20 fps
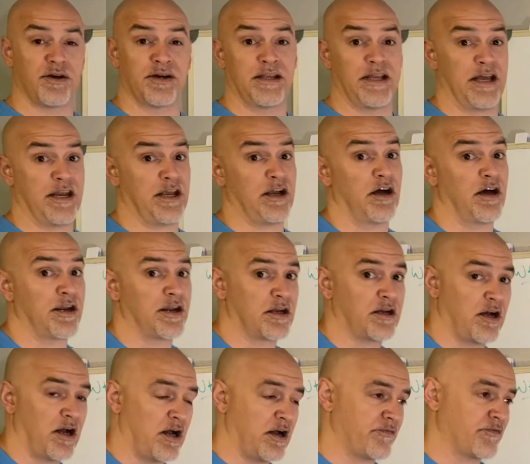getting on a
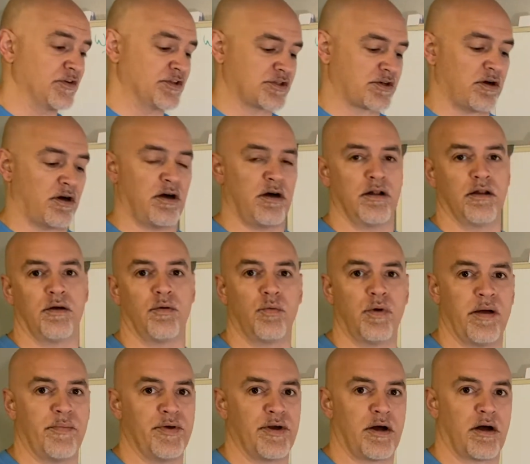conference call, a
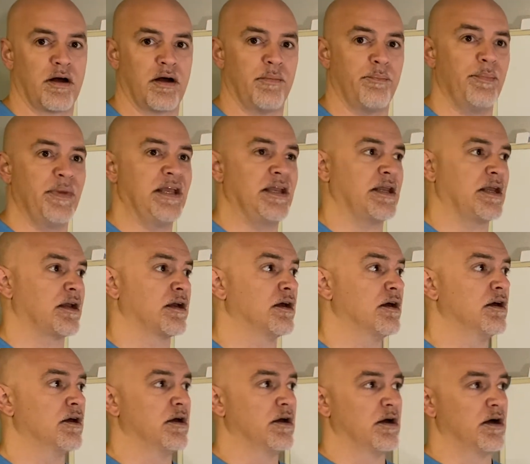webinar, a meeting,
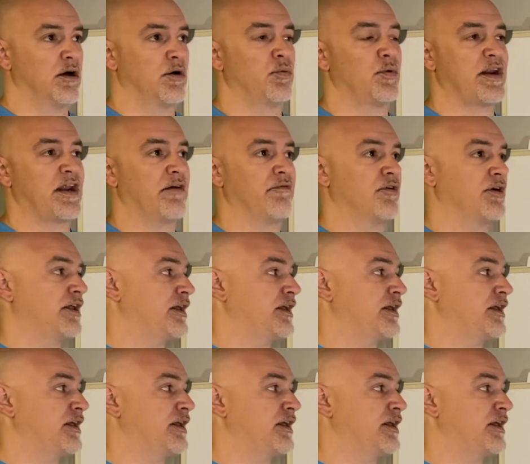or whatever it